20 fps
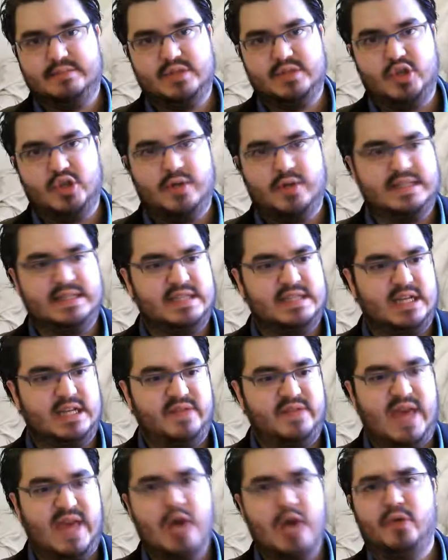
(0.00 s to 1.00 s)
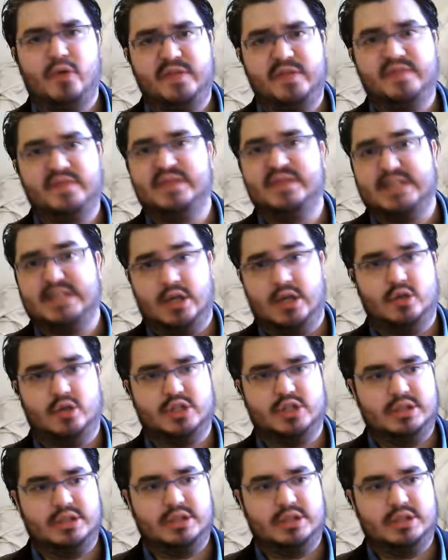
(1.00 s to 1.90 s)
So it's kind of healthy physiology.